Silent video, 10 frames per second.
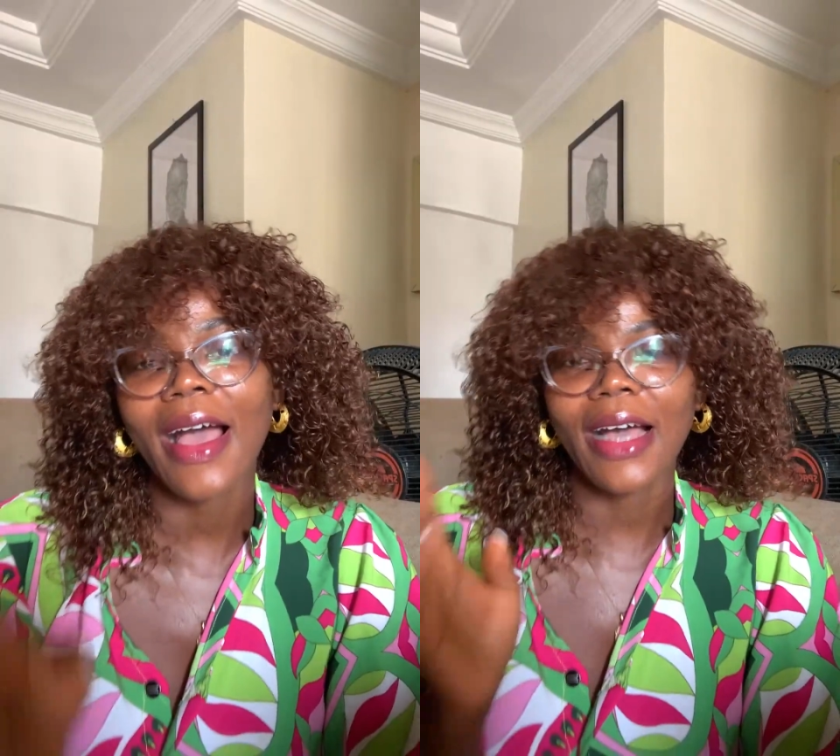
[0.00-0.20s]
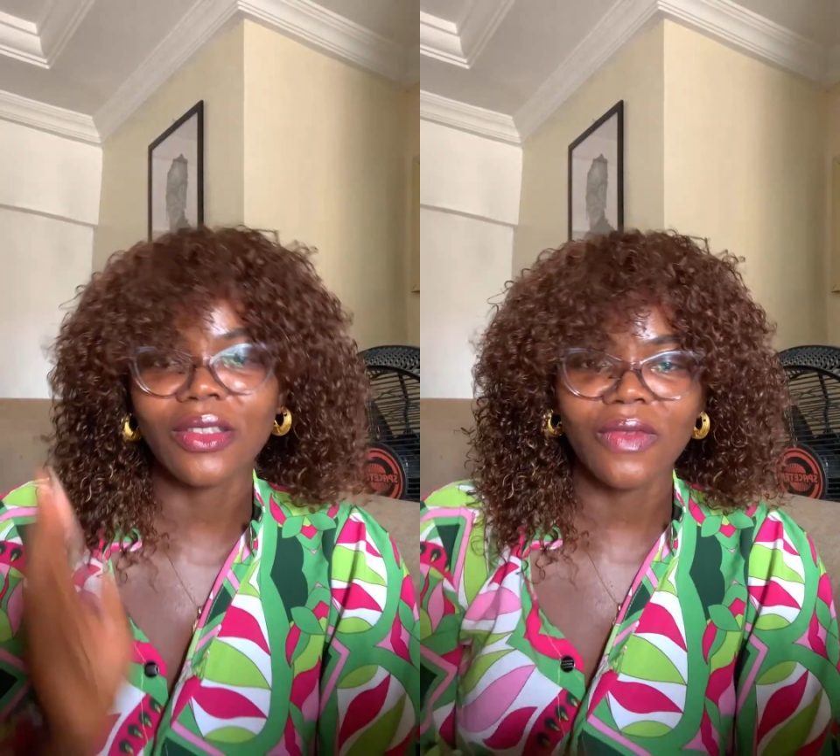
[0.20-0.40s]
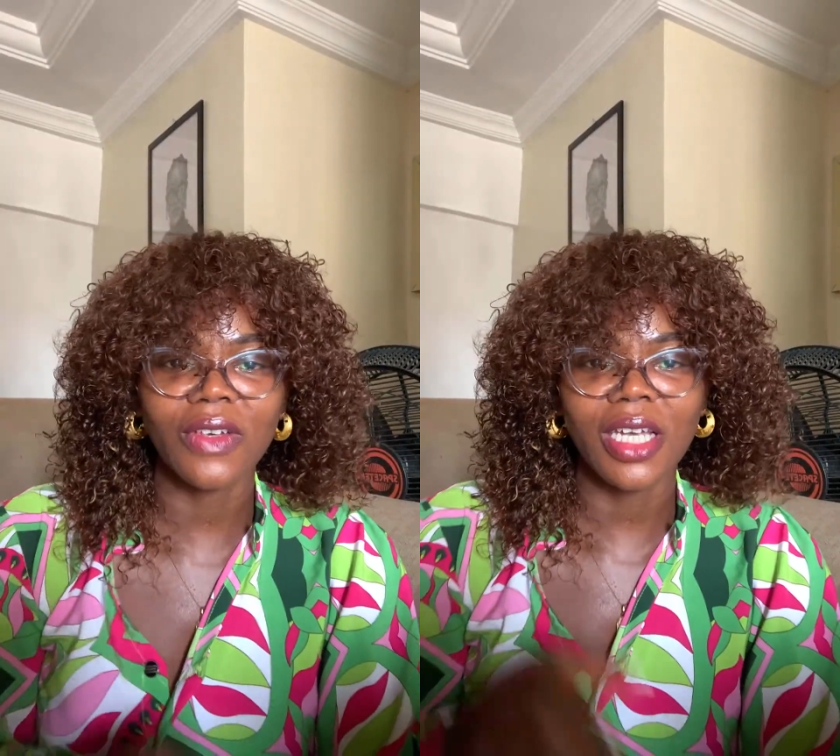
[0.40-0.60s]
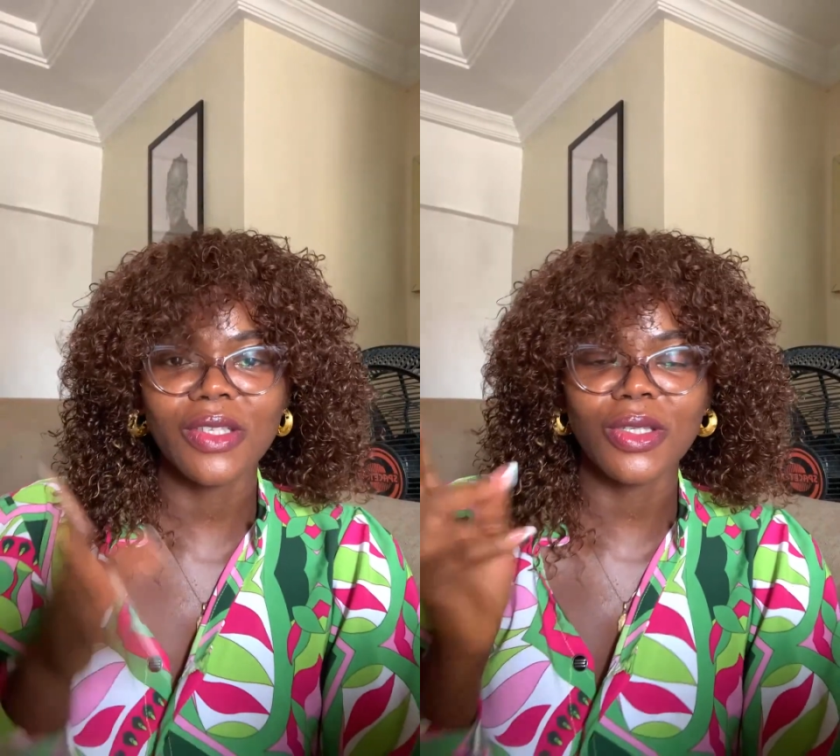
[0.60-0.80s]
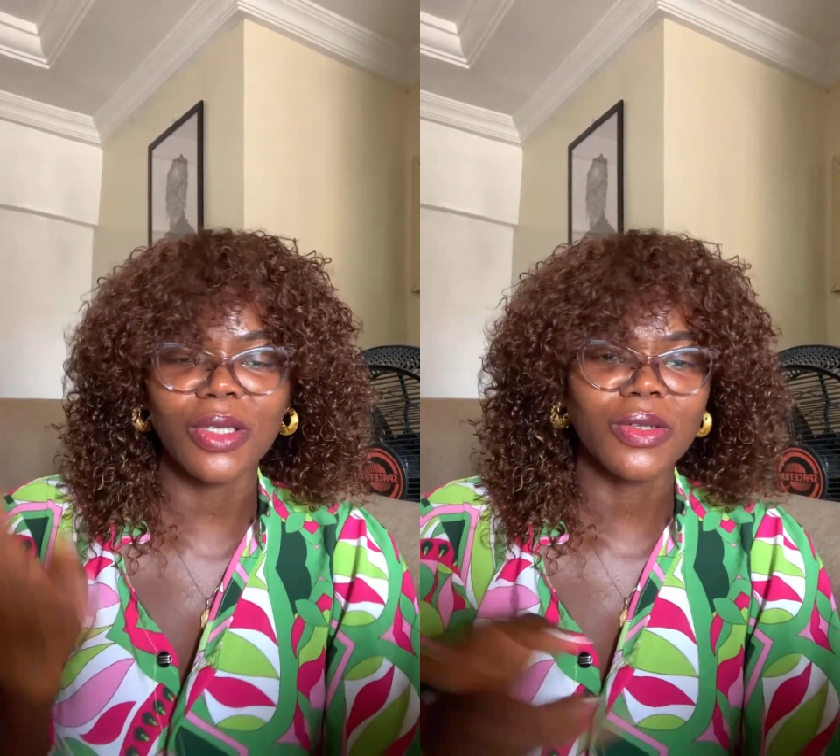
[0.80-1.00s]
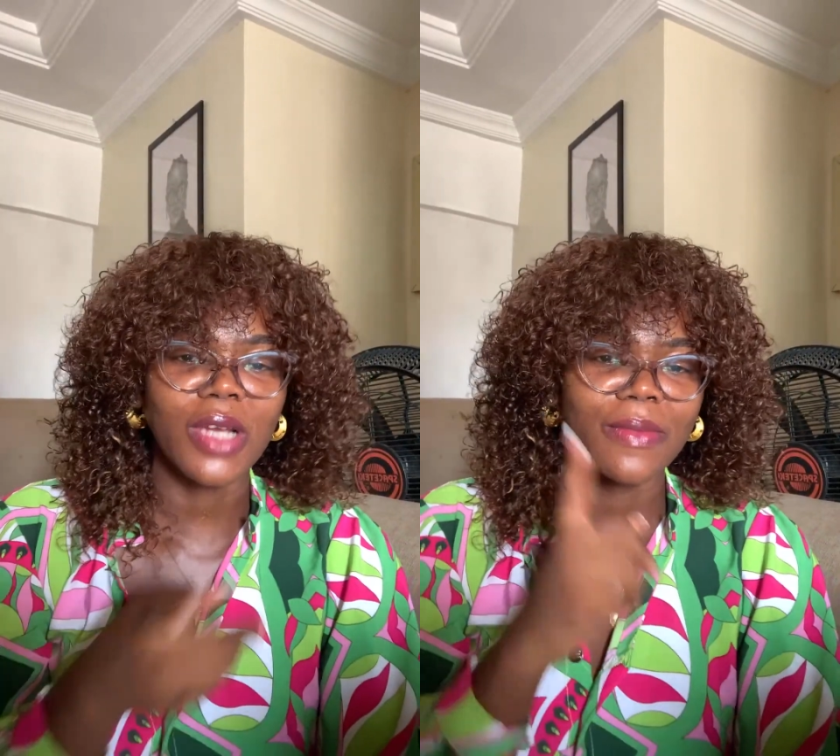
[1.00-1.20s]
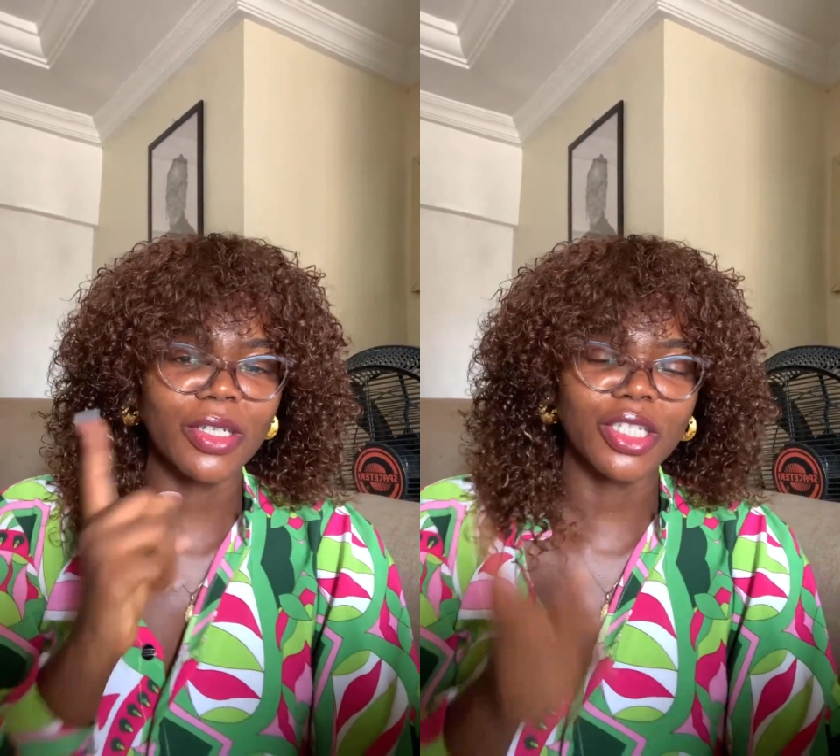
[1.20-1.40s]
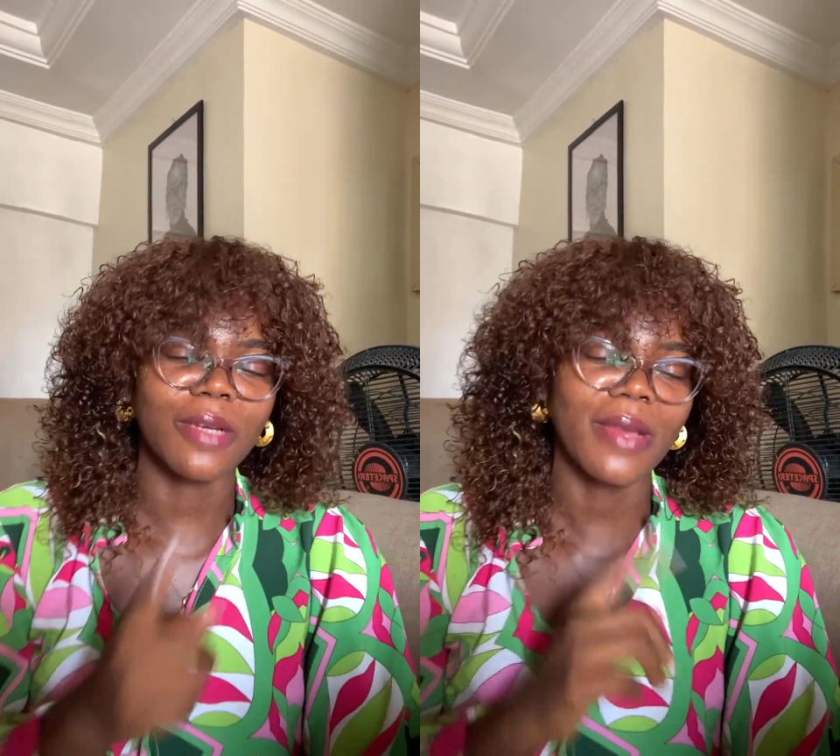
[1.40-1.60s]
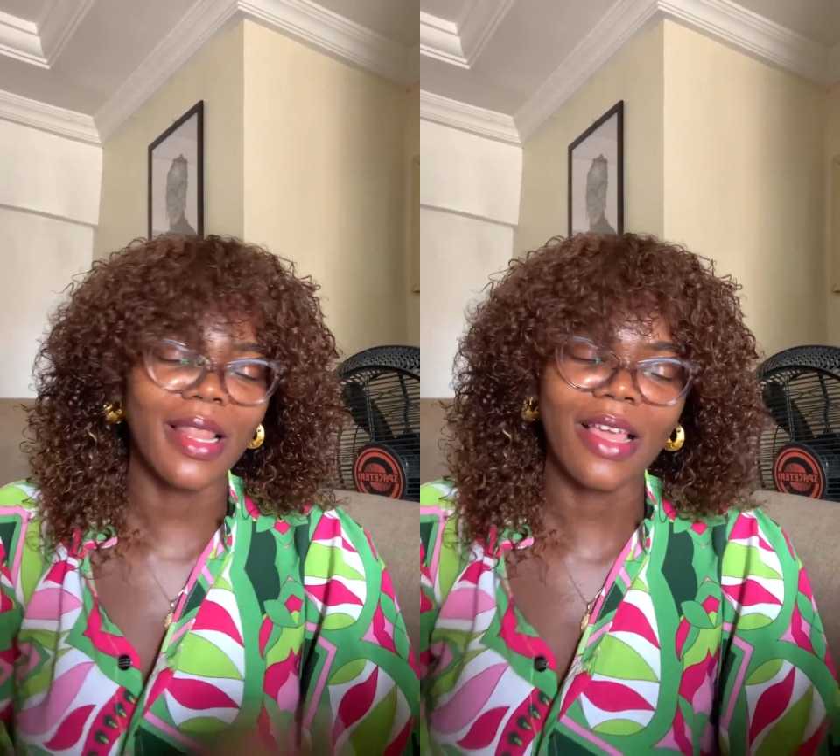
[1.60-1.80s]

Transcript: and don't forget to subscribe and share my